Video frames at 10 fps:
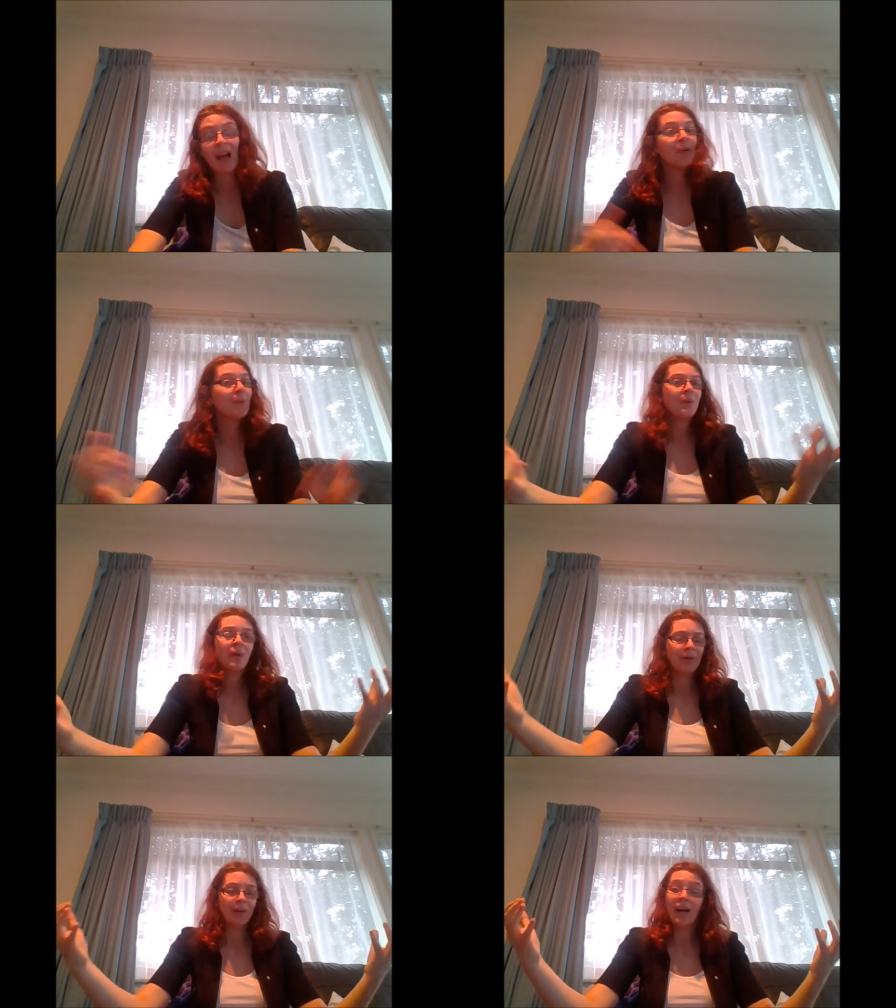I don't
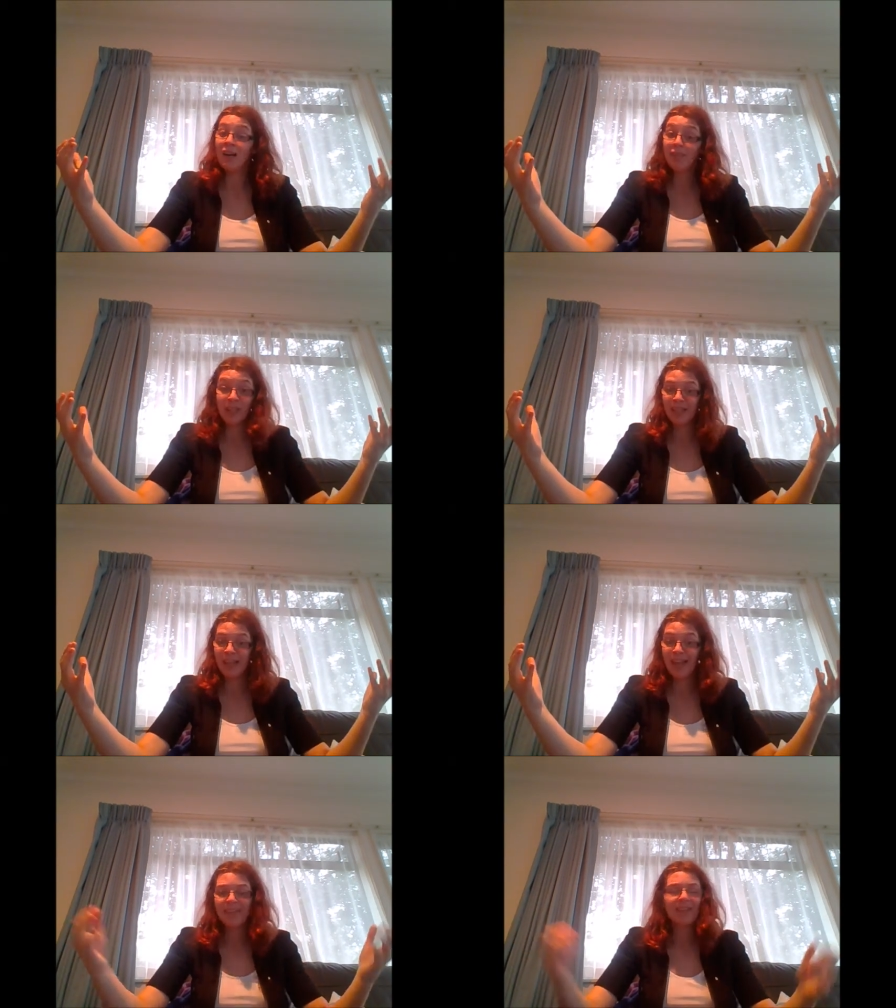know. I've done
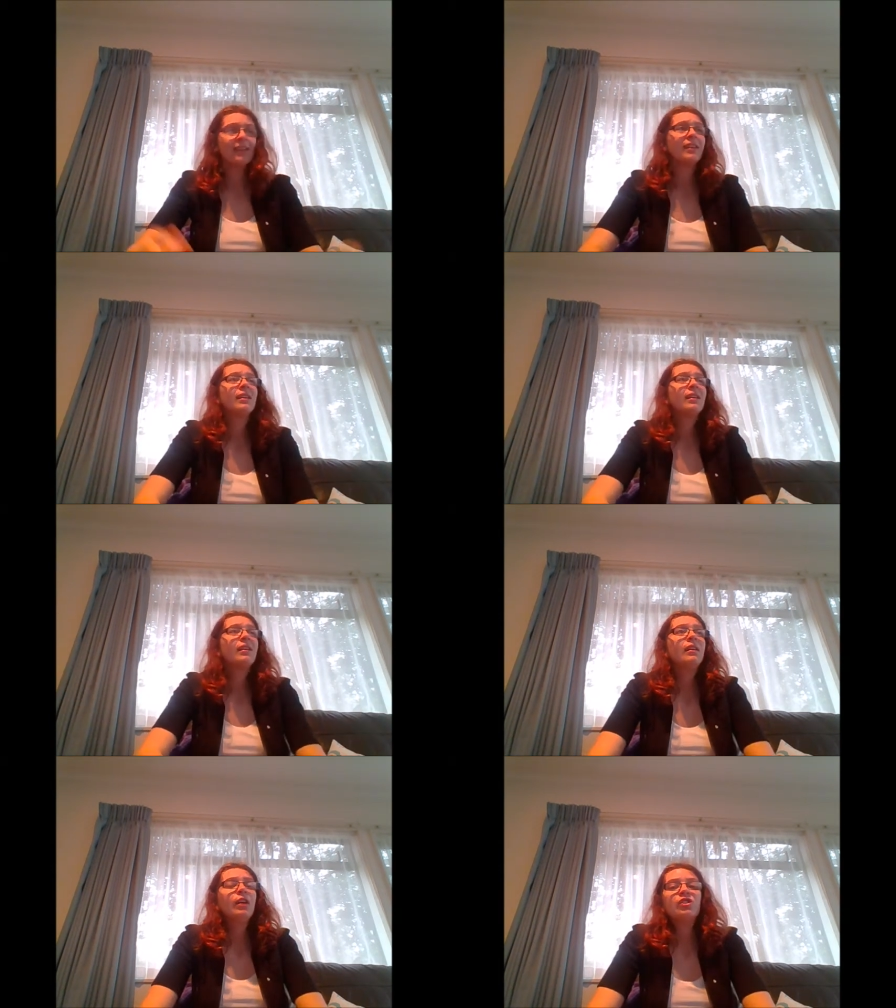that.
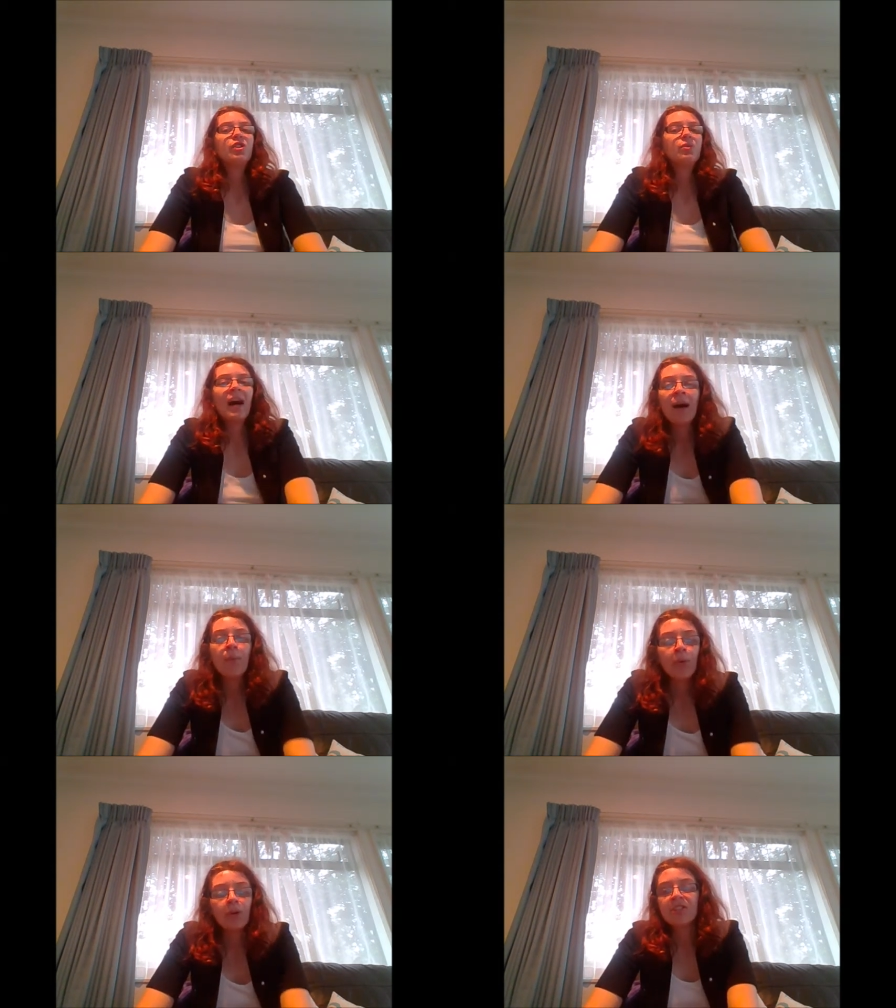Do
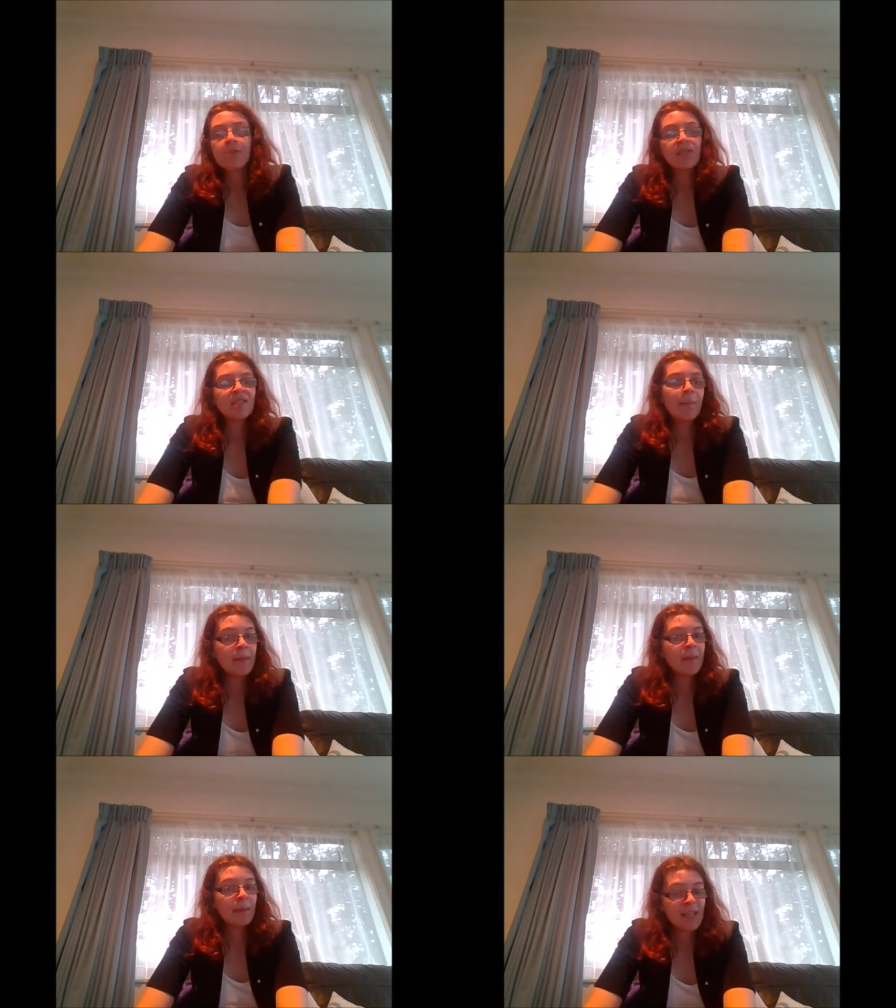artwork. Do
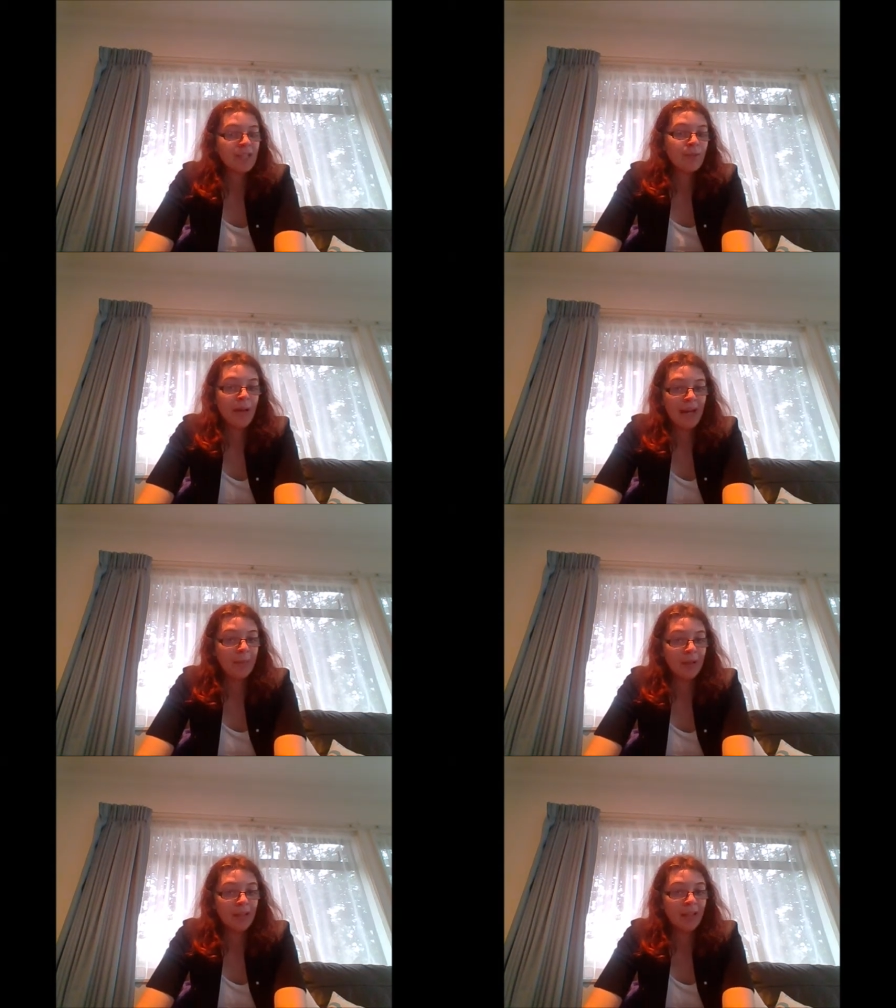something that makes you
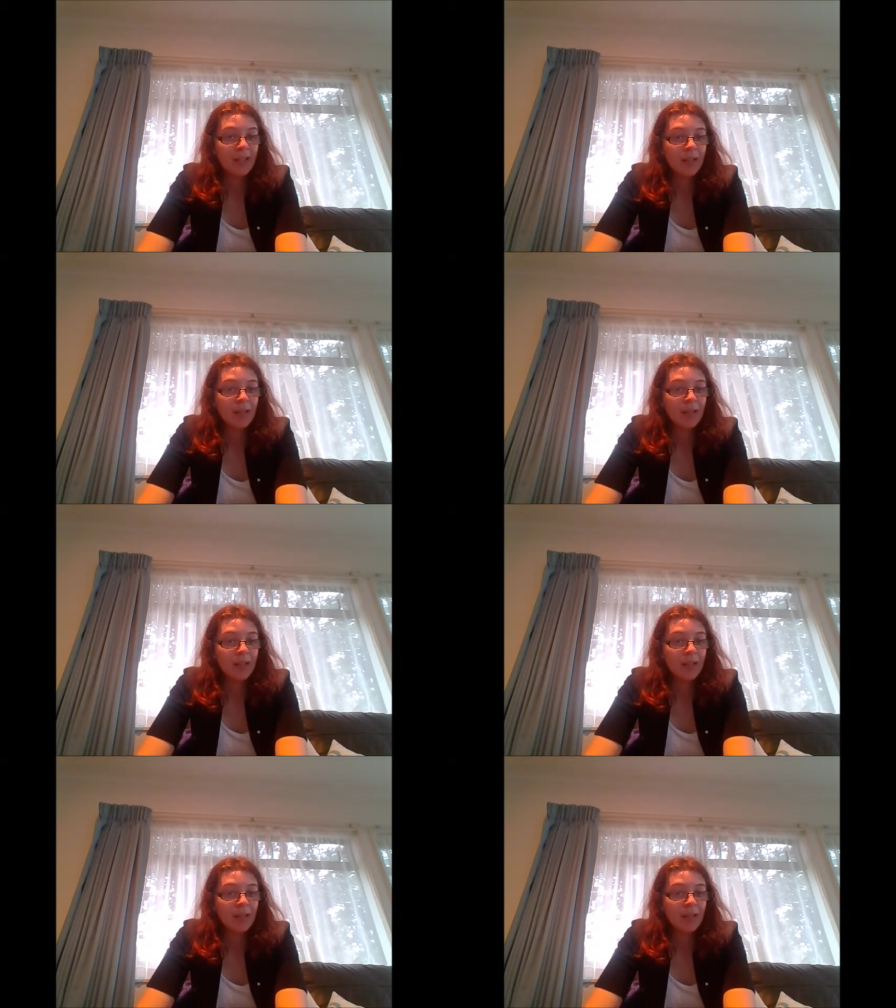happy.